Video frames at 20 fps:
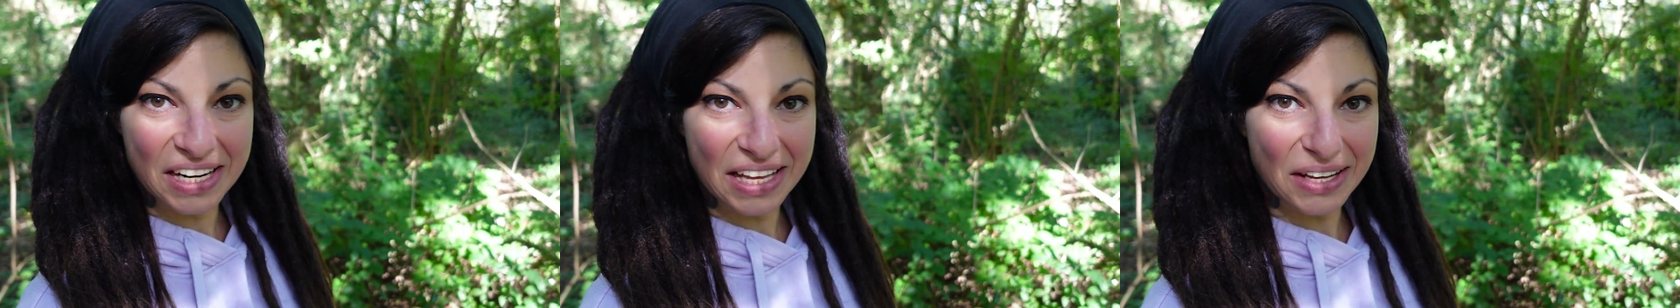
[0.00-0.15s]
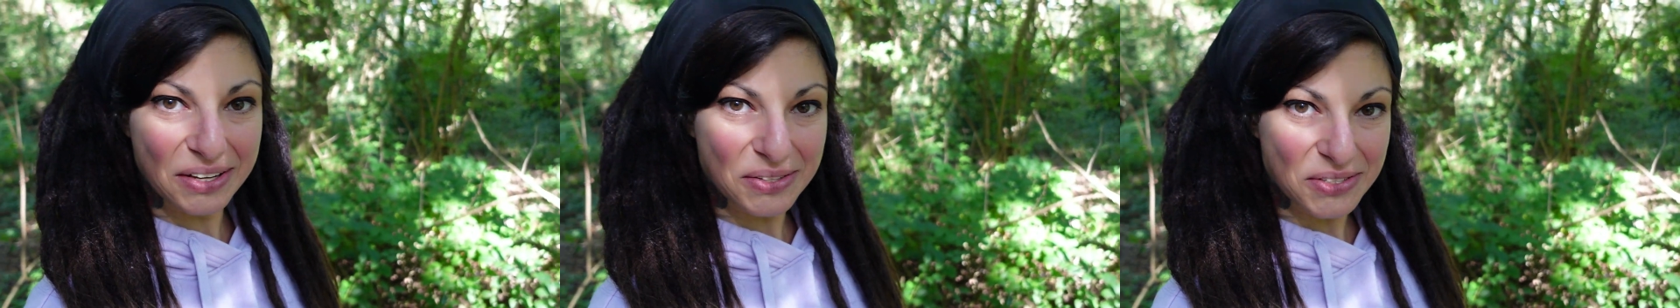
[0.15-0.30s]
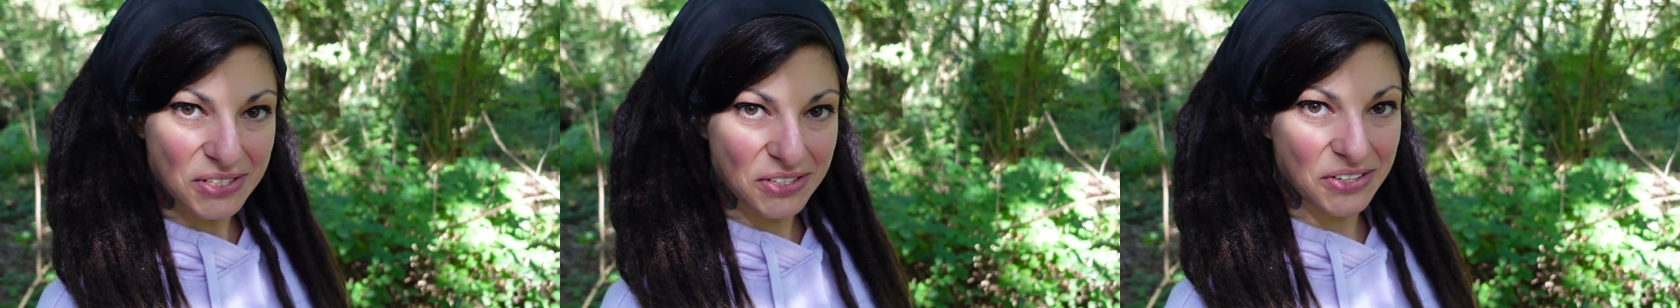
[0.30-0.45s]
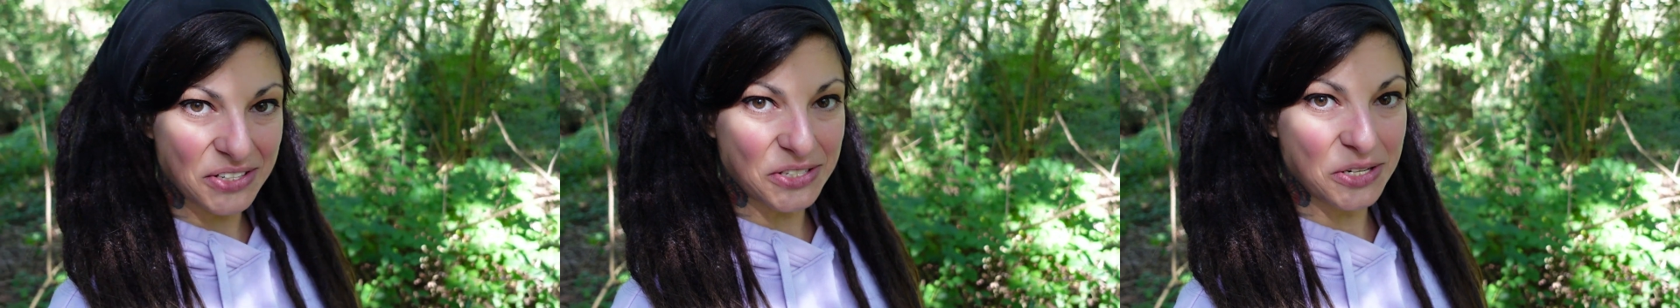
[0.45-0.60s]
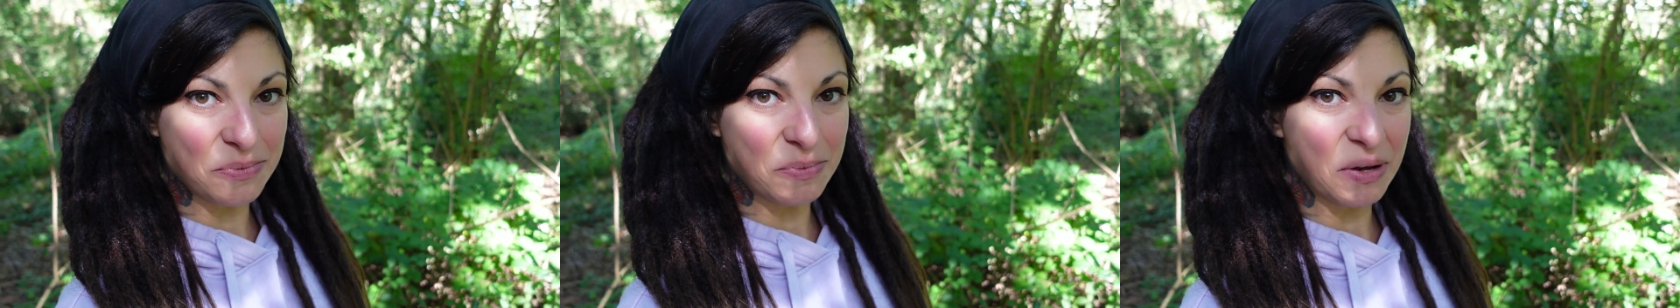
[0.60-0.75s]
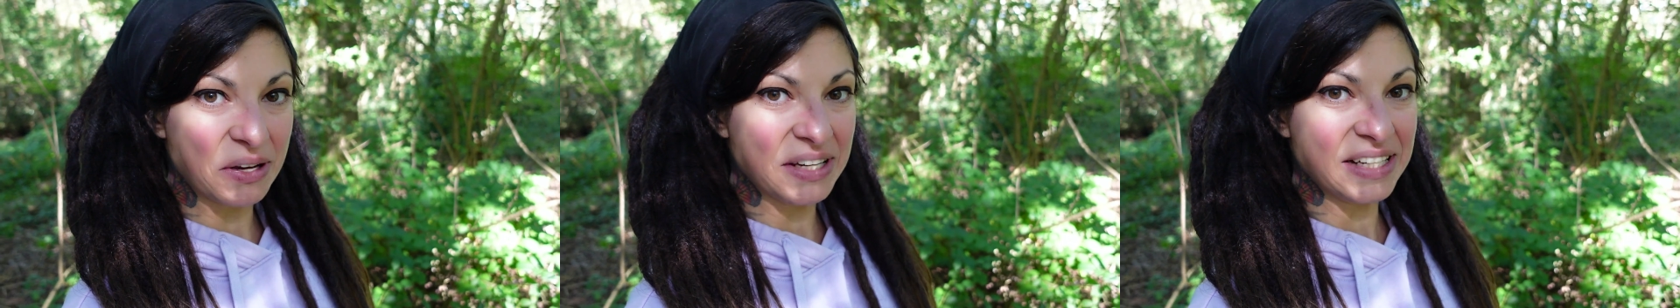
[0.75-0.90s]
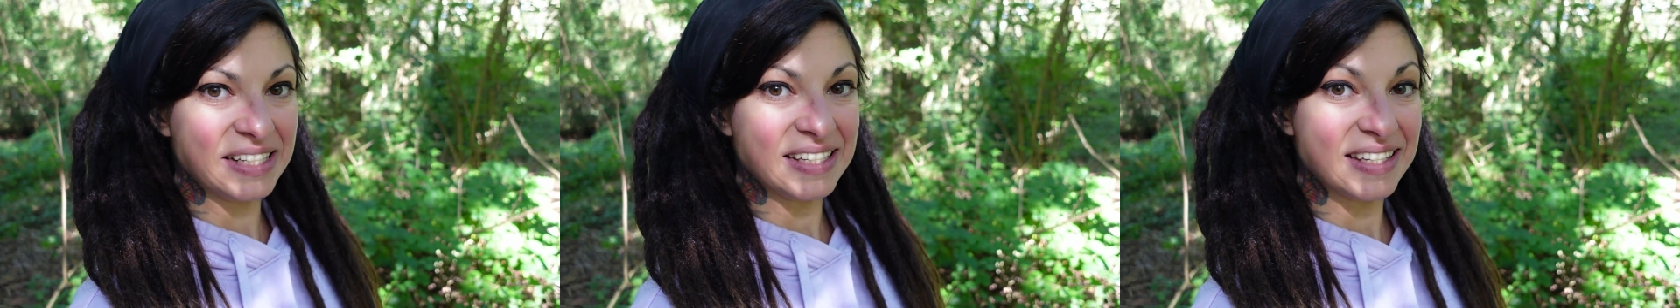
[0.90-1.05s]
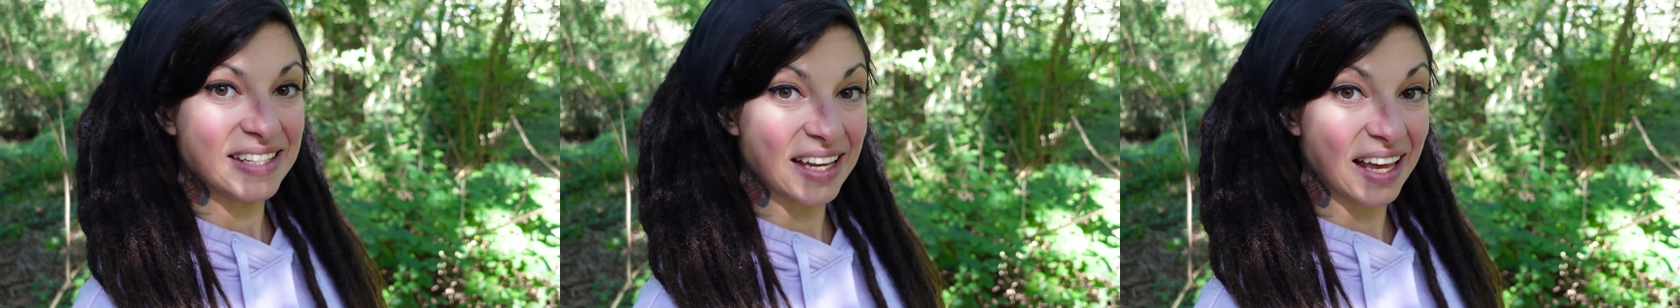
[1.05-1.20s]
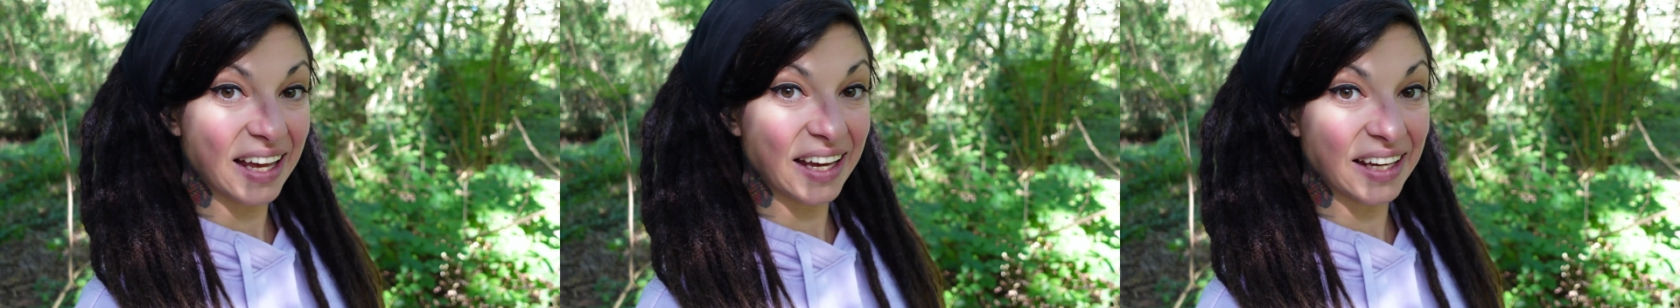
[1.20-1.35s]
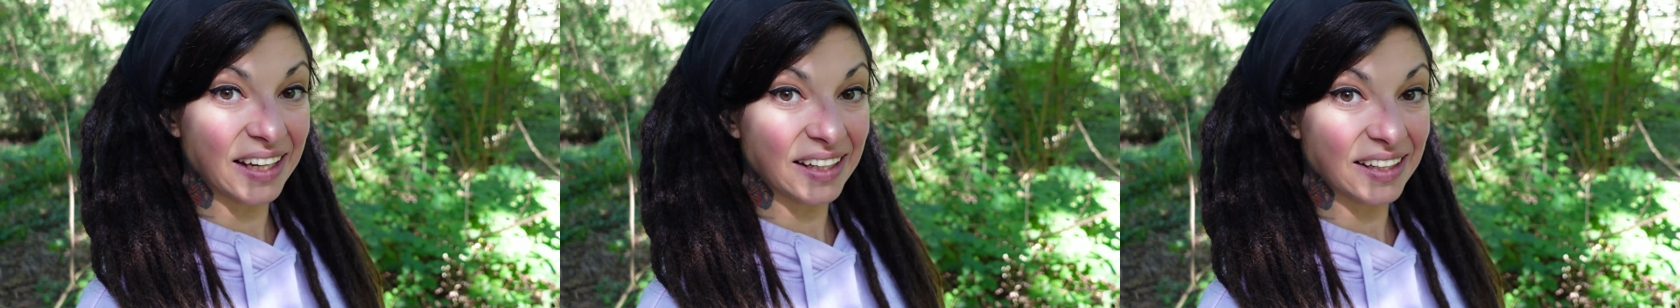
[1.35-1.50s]
louder in your mind,
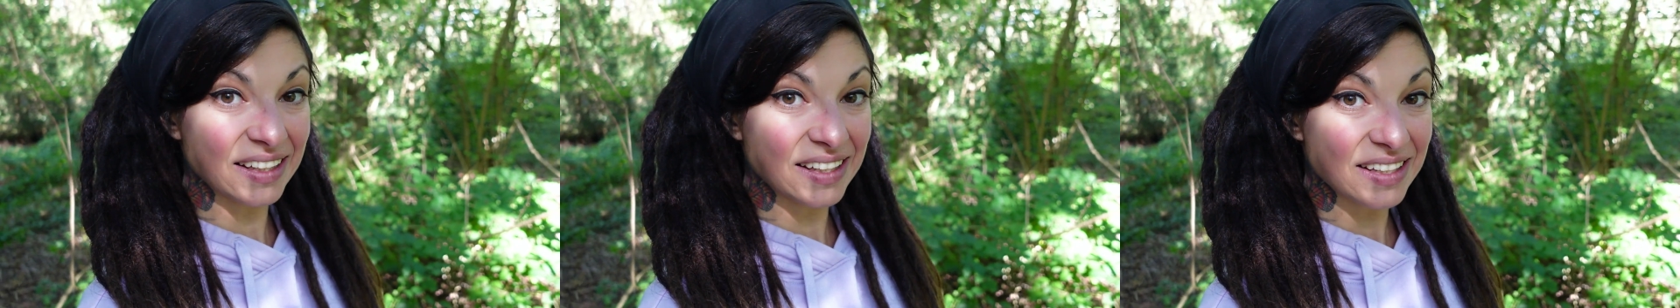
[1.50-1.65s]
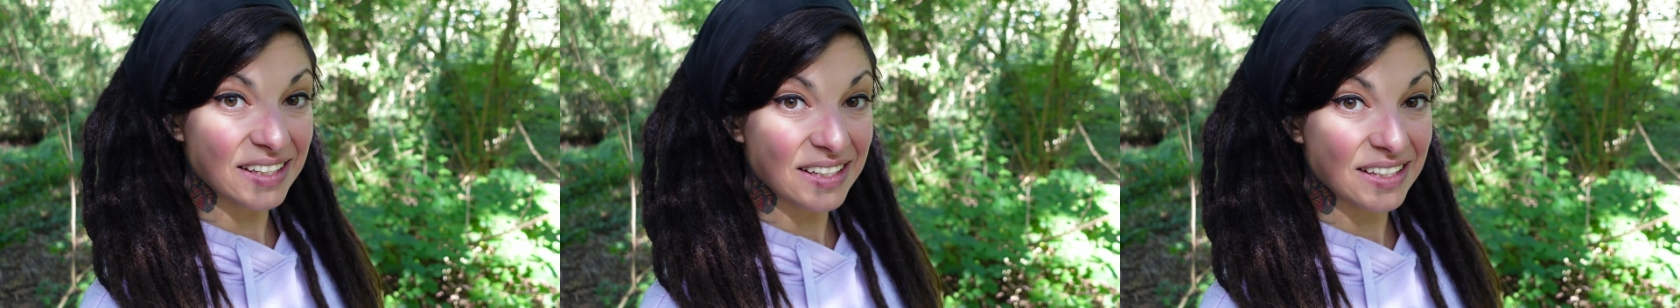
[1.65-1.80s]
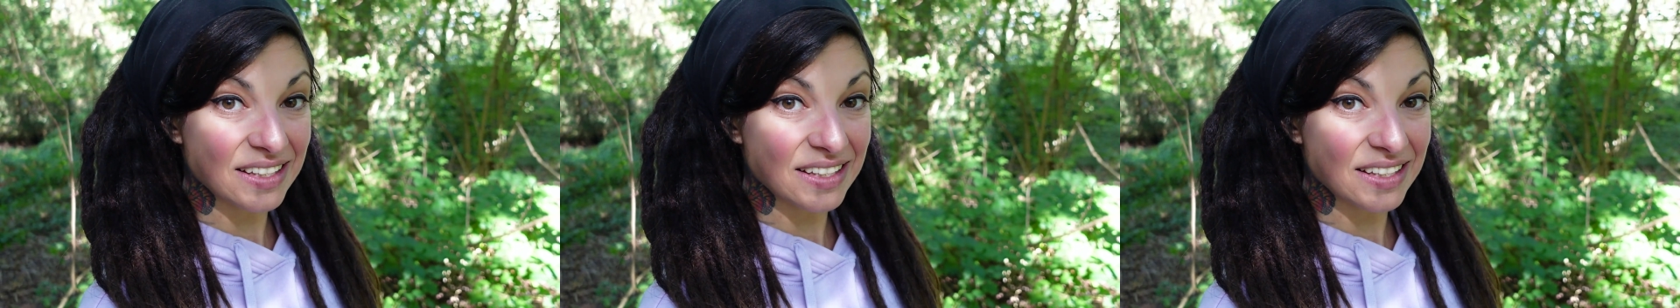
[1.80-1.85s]
saying,